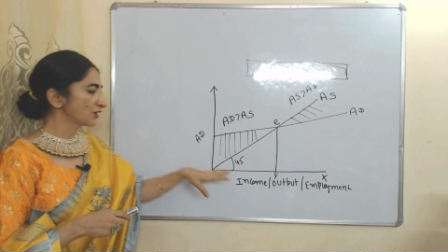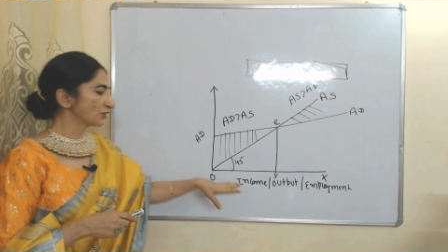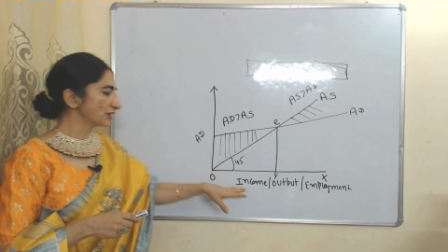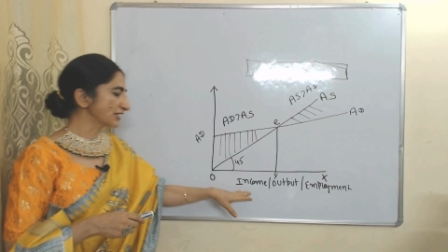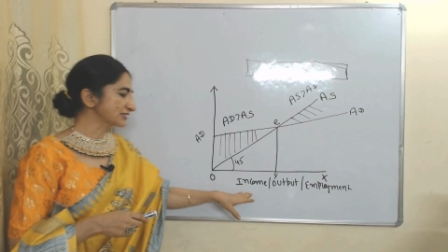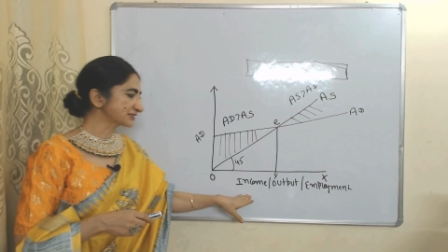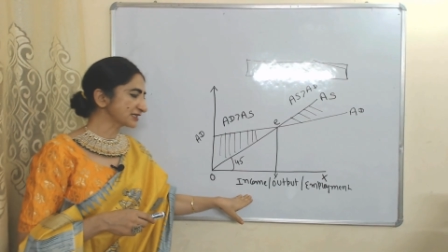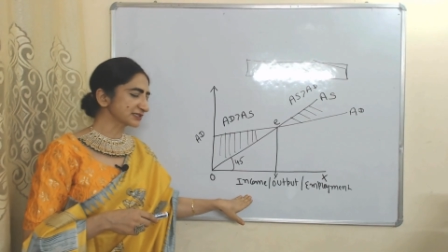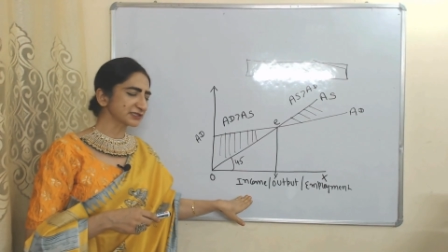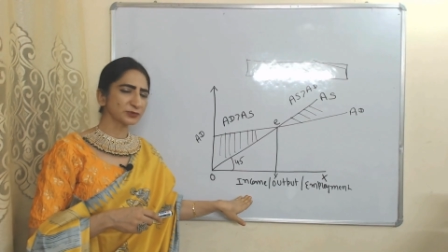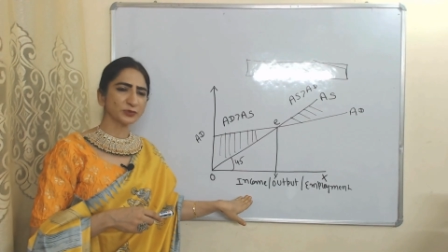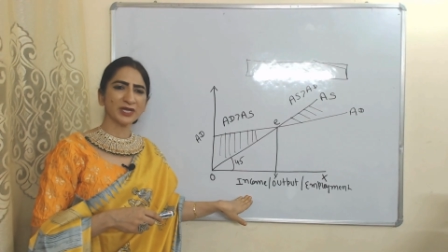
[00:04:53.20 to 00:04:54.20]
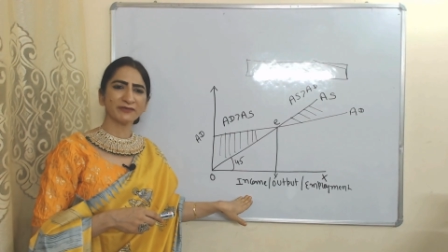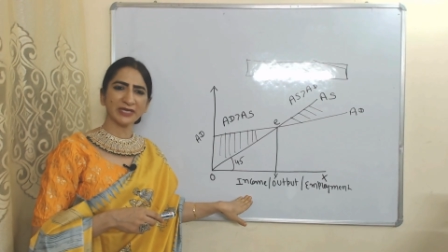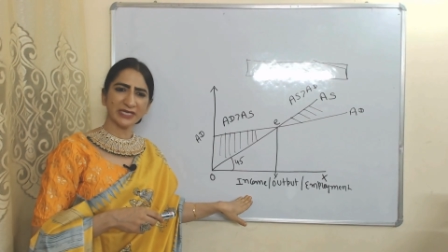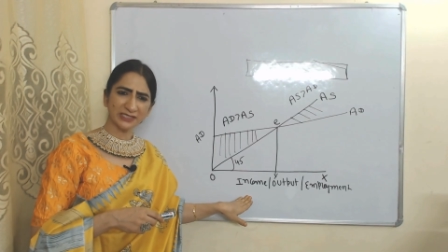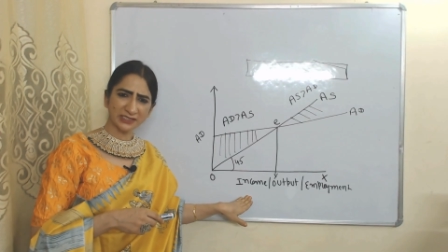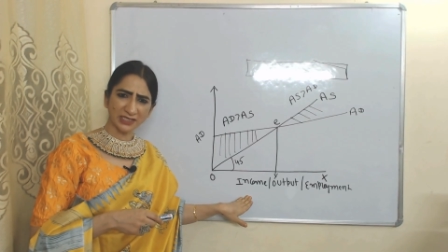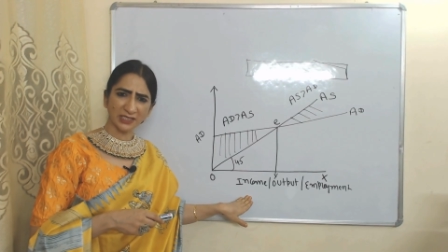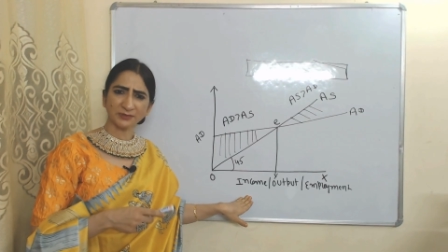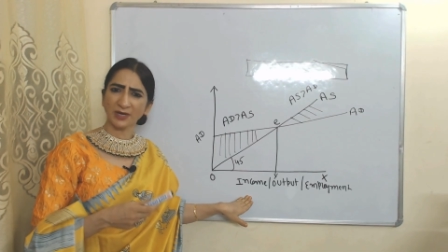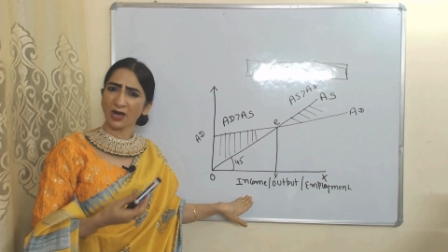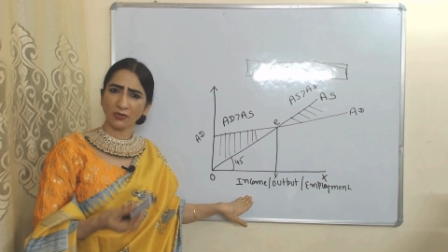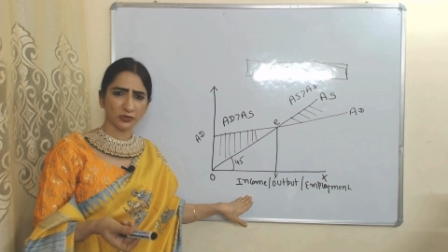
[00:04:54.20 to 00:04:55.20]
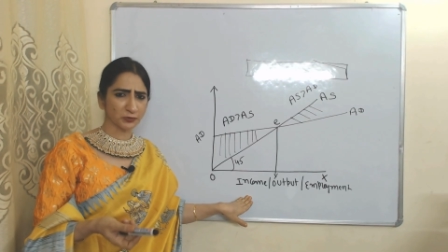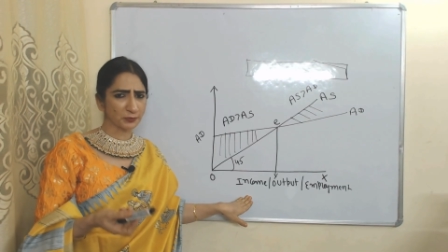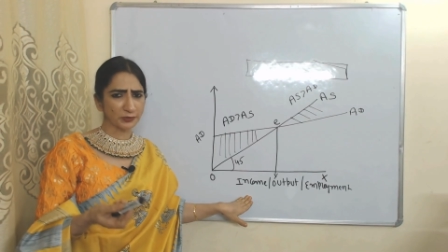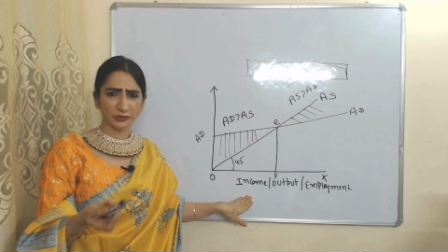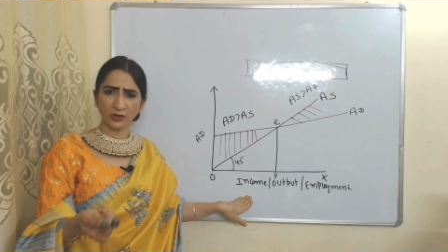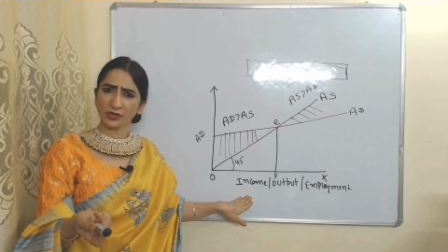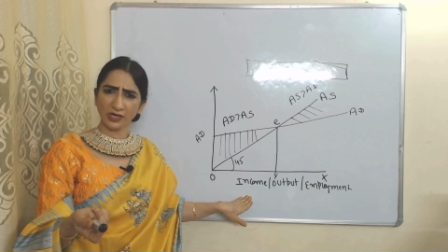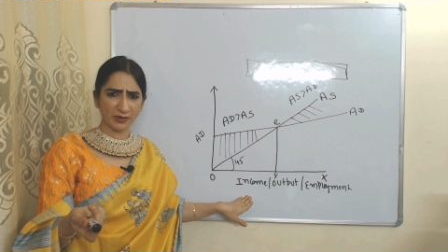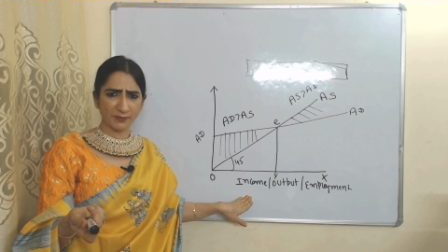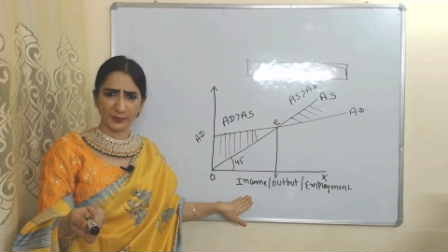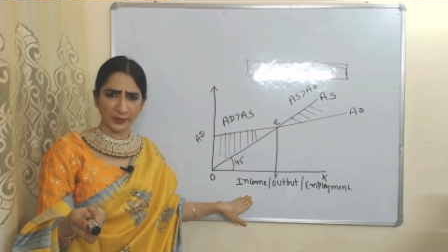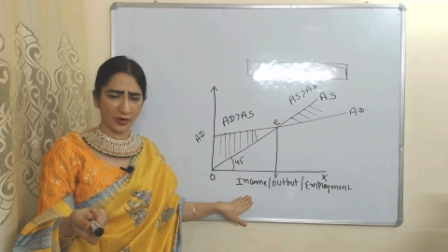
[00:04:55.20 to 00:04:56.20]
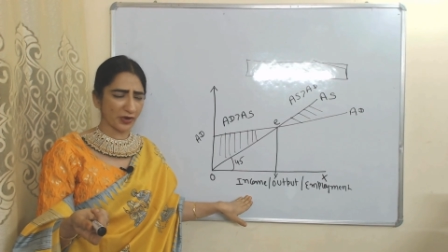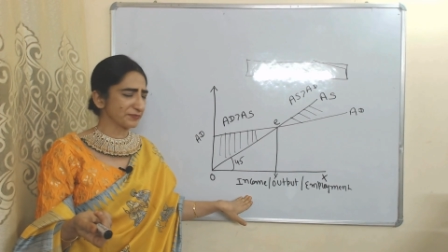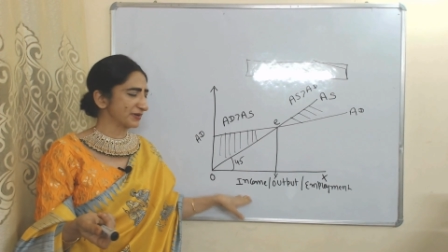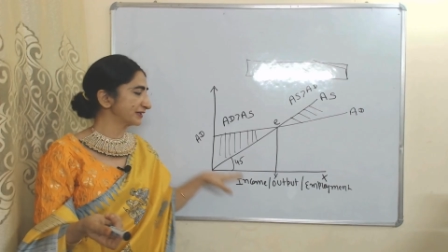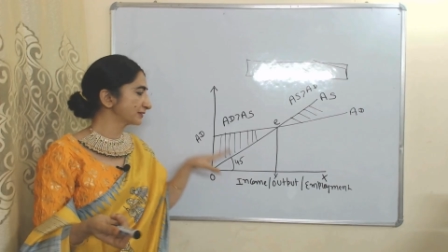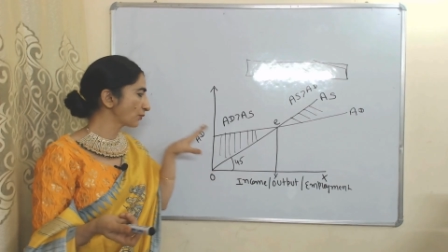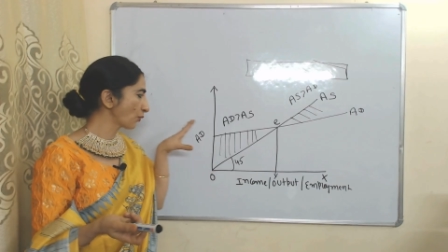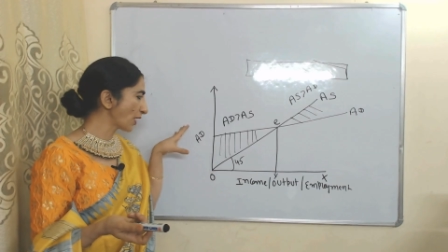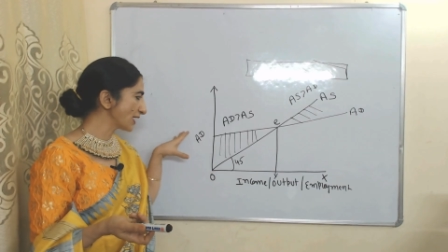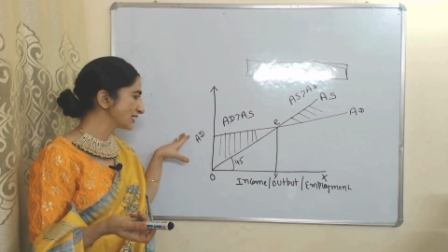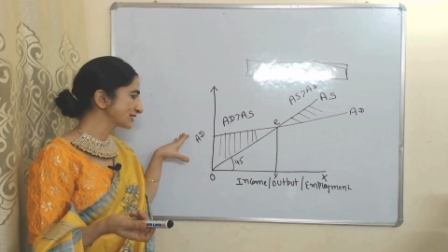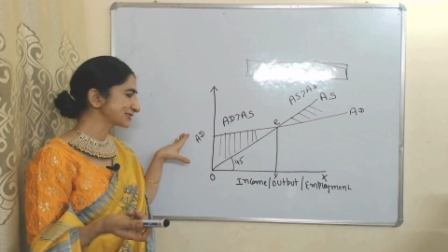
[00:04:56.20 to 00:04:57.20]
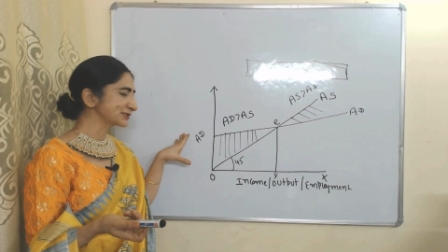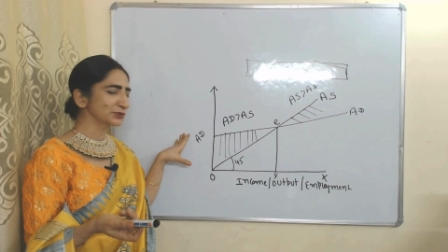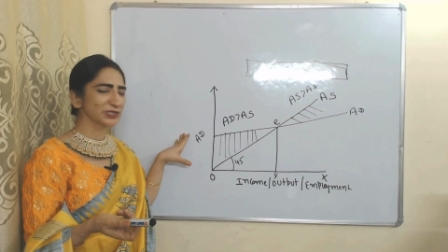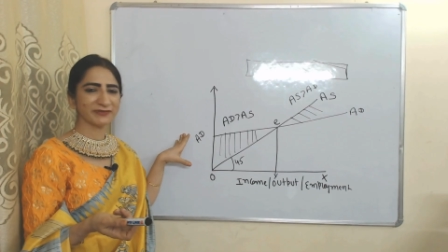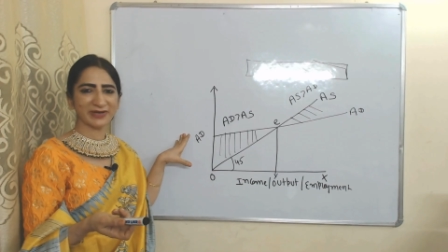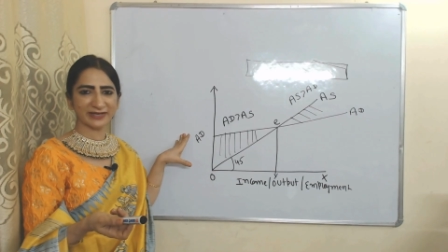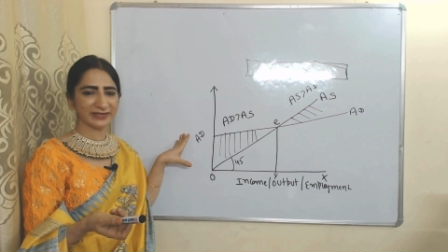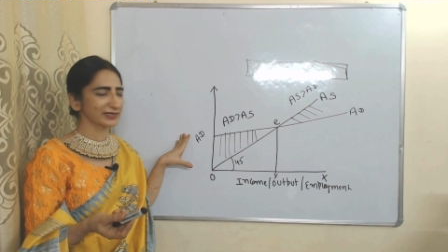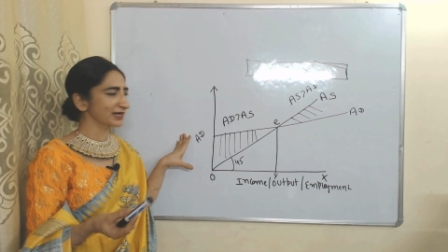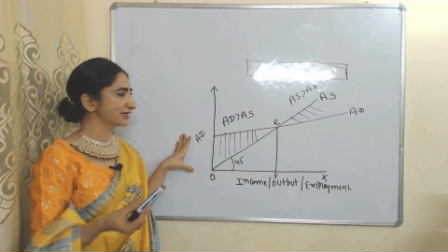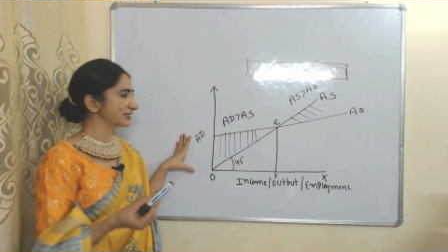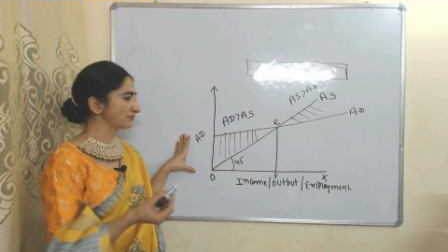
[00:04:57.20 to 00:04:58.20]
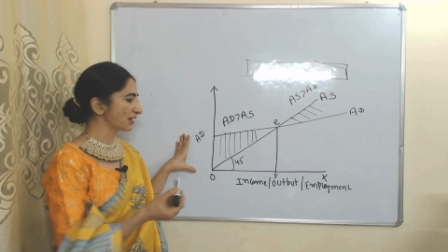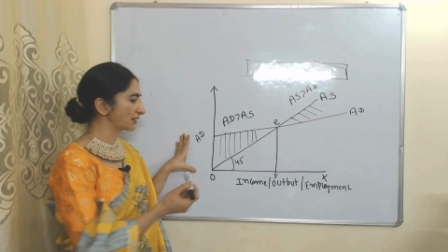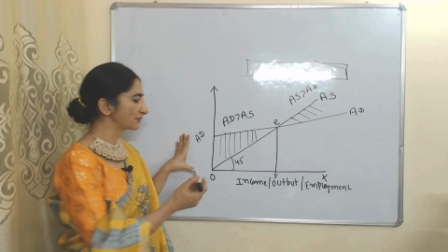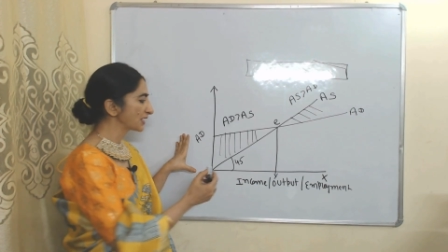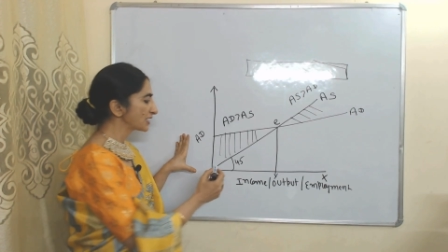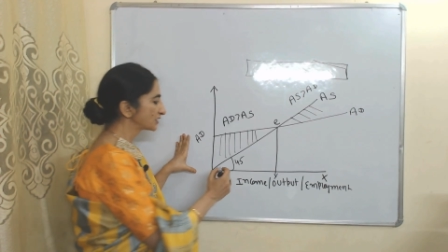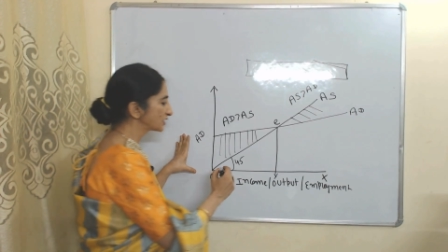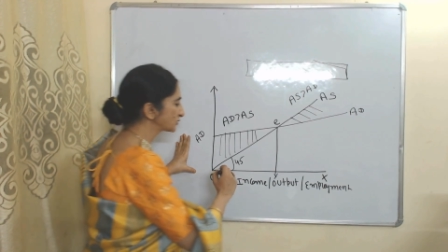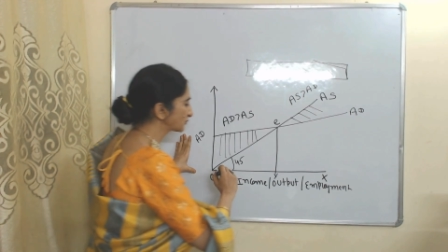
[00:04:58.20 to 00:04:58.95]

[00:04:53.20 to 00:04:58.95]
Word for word: On x-axis we have income, output or employment. Y-axis we have aggregate demand. This